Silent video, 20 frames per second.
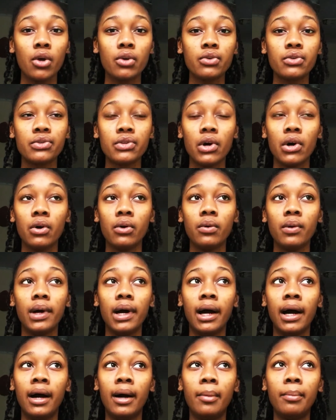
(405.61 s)
so
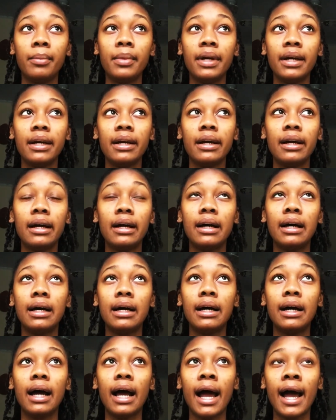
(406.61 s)

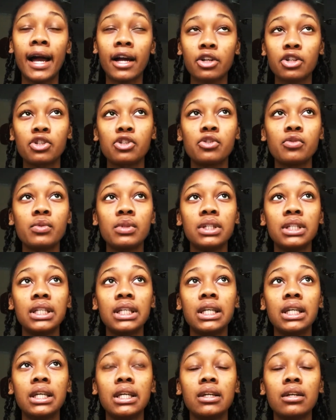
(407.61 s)

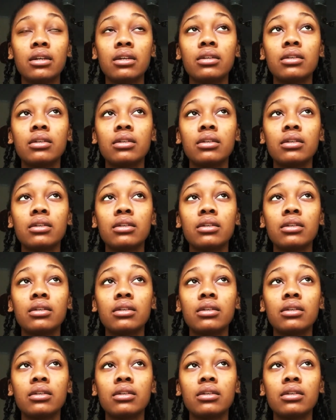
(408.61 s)
actually